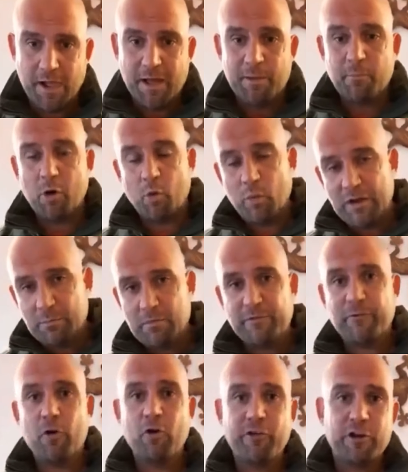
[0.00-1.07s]
But a week
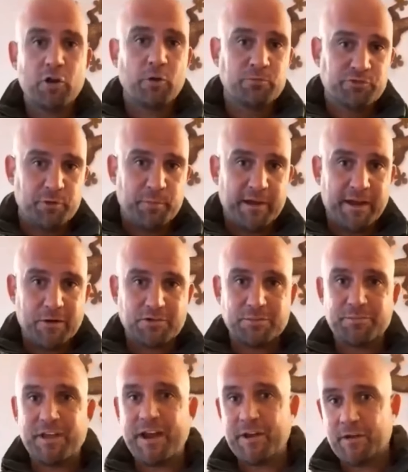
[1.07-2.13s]
before he come to me house, I'm
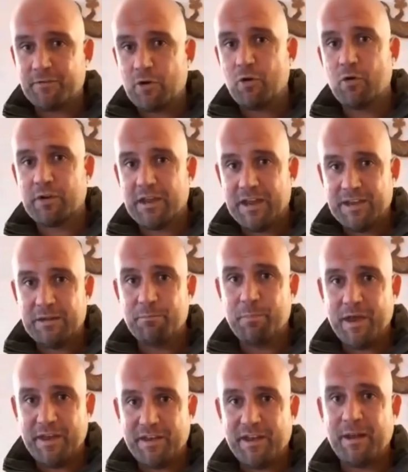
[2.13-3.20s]
dying off cocaine in
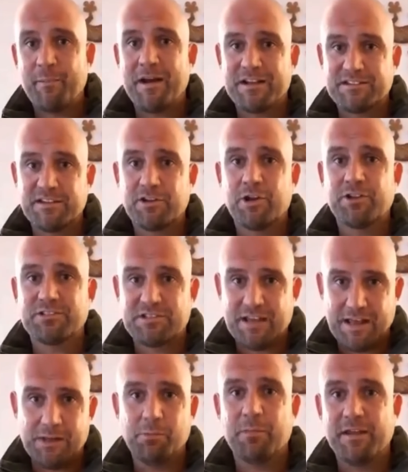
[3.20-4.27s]
bed and I'm asking God to
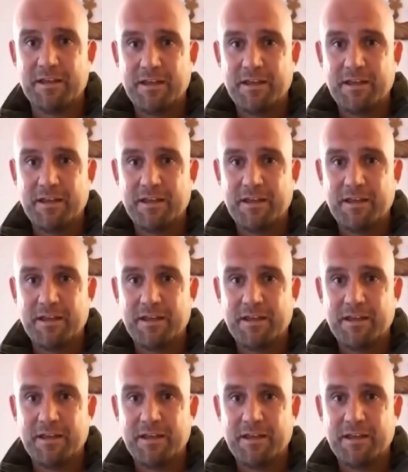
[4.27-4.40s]
help me.